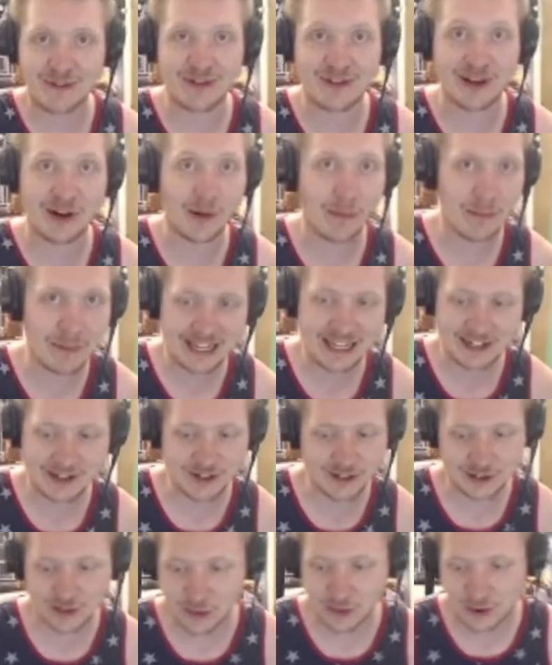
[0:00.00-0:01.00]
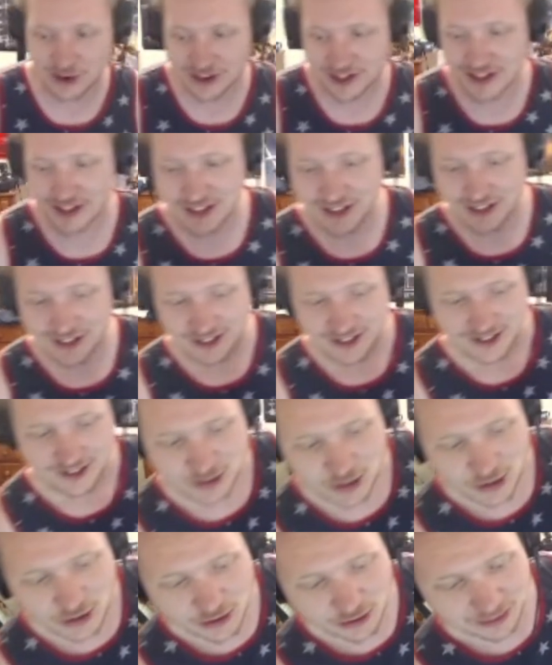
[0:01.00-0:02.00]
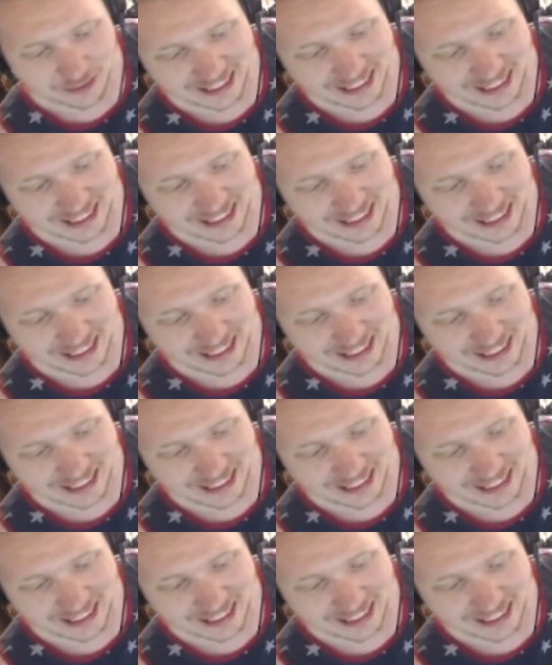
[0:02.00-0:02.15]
and Omega lore, to be